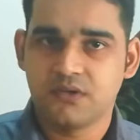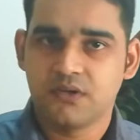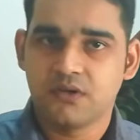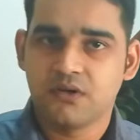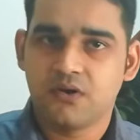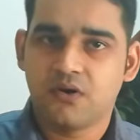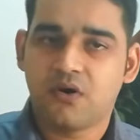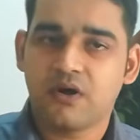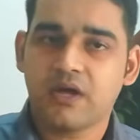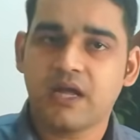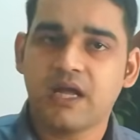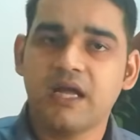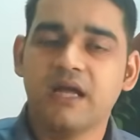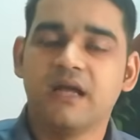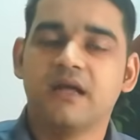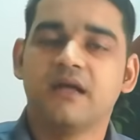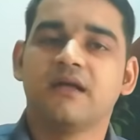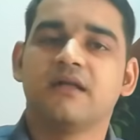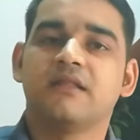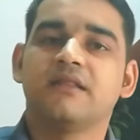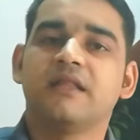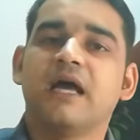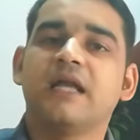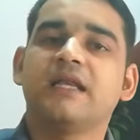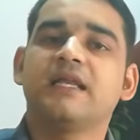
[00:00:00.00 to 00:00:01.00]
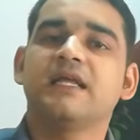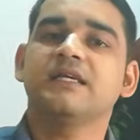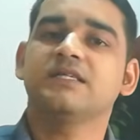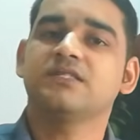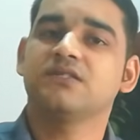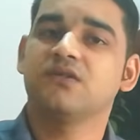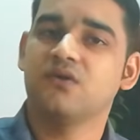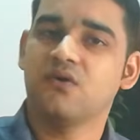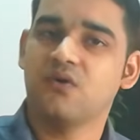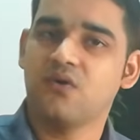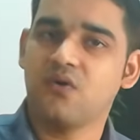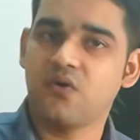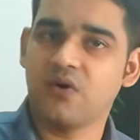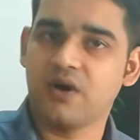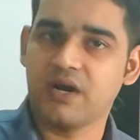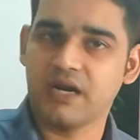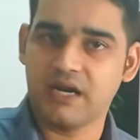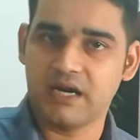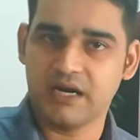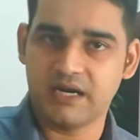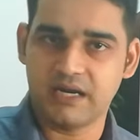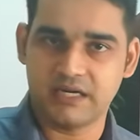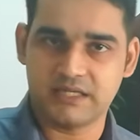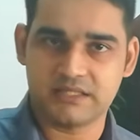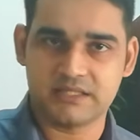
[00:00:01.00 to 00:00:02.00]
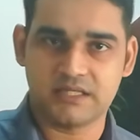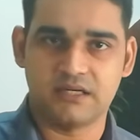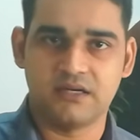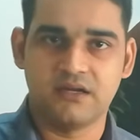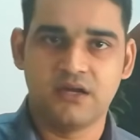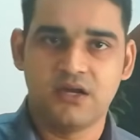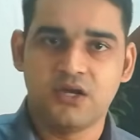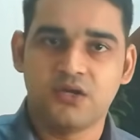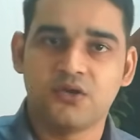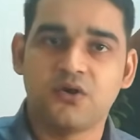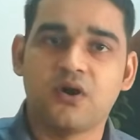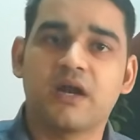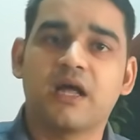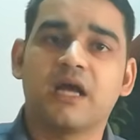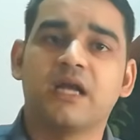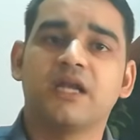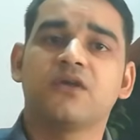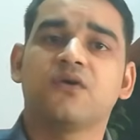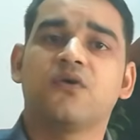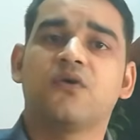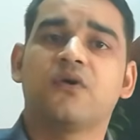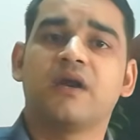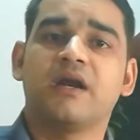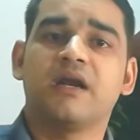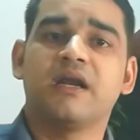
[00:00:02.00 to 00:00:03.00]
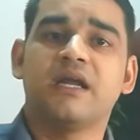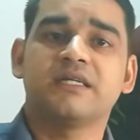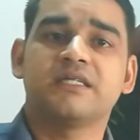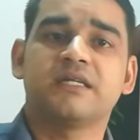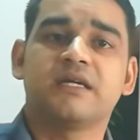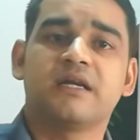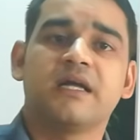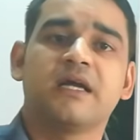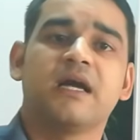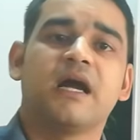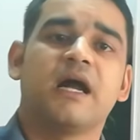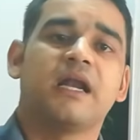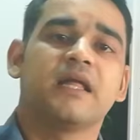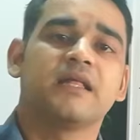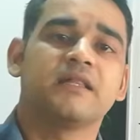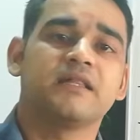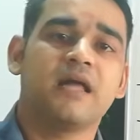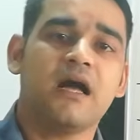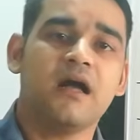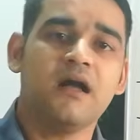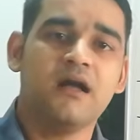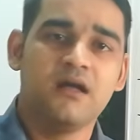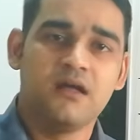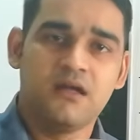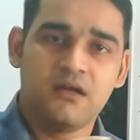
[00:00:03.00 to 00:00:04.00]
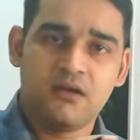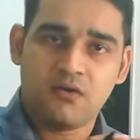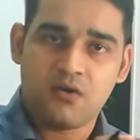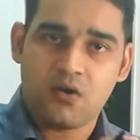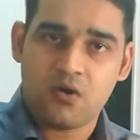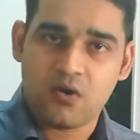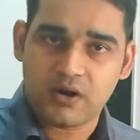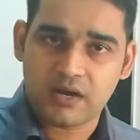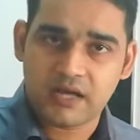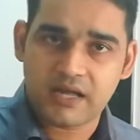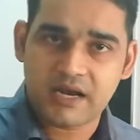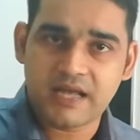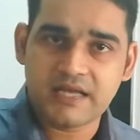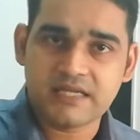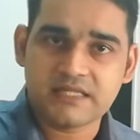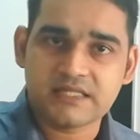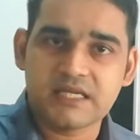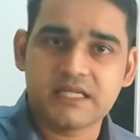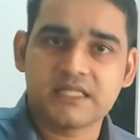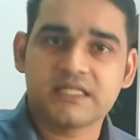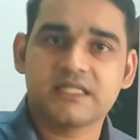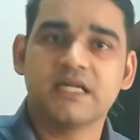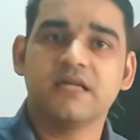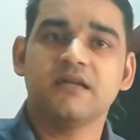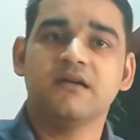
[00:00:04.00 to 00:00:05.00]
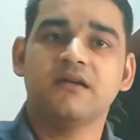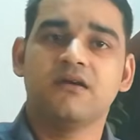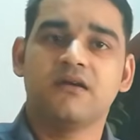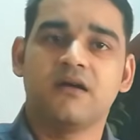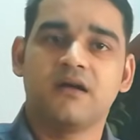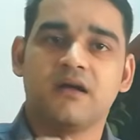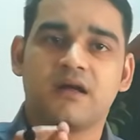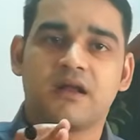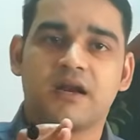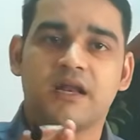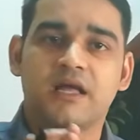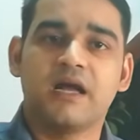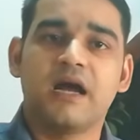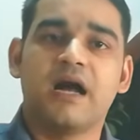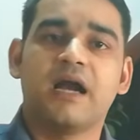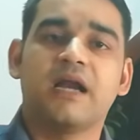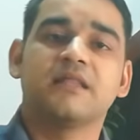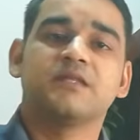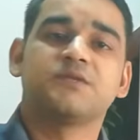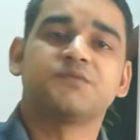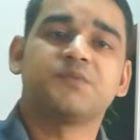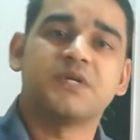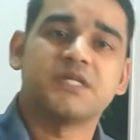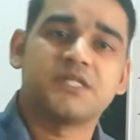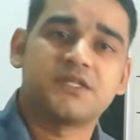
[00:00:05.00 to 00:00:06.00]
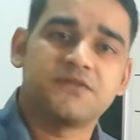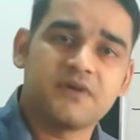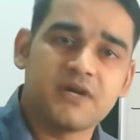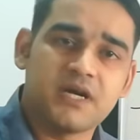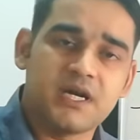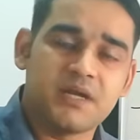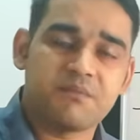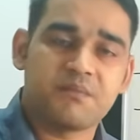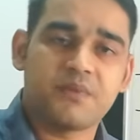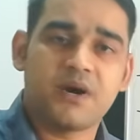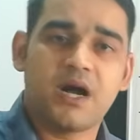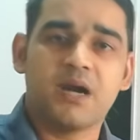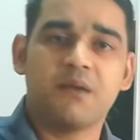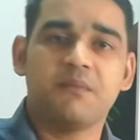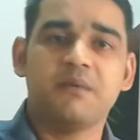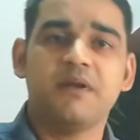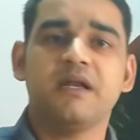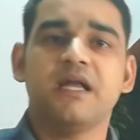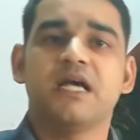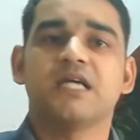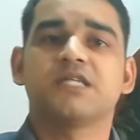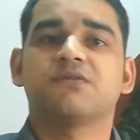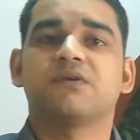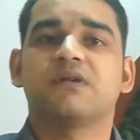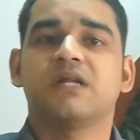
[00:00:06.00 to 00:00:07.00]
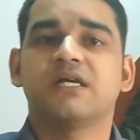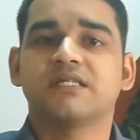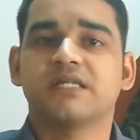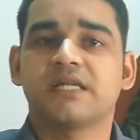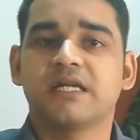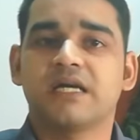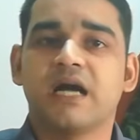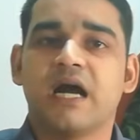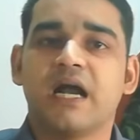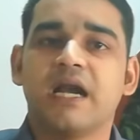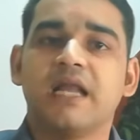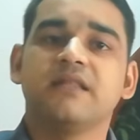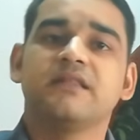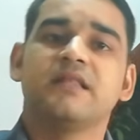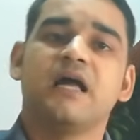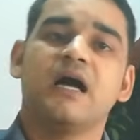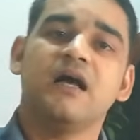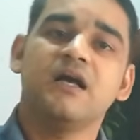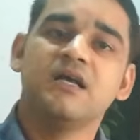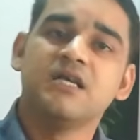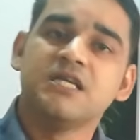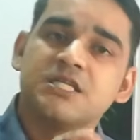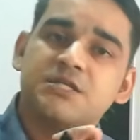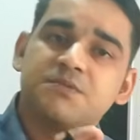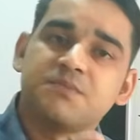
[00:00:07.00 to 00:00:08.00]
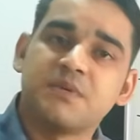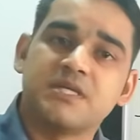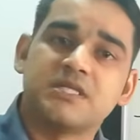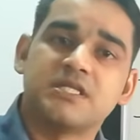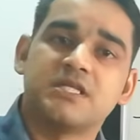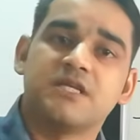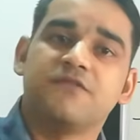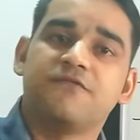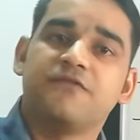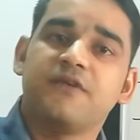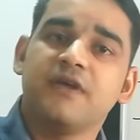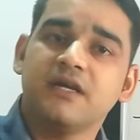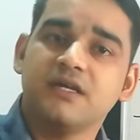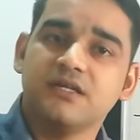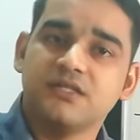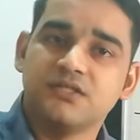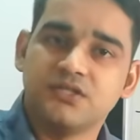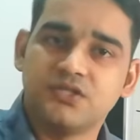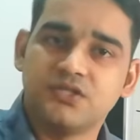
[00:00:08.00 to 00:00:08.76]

Okay, that is orientation. You are getting orientation regarding the organization, regarding specific department, as well as regarding the specific